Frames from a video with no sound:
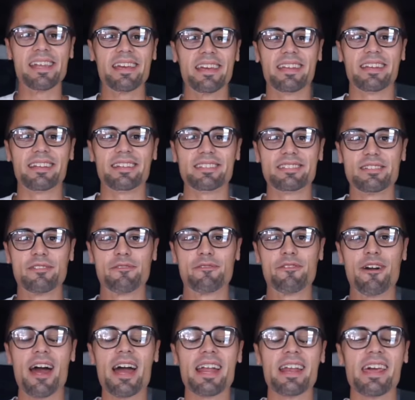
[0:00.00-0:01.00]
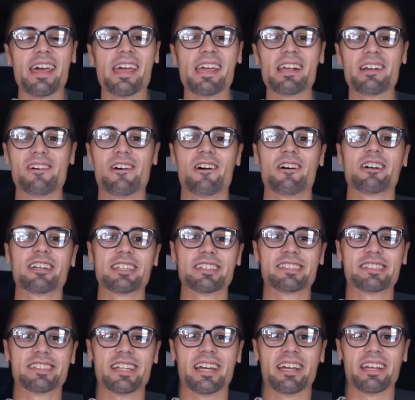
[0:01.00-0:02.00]
It is Friday,
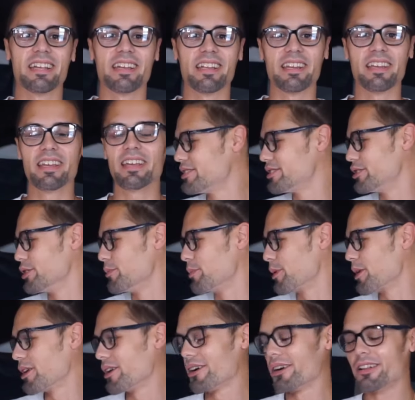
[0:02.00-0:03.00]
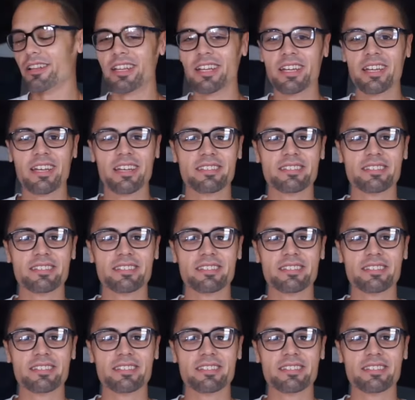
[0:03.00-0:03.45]
August 2nd, super early.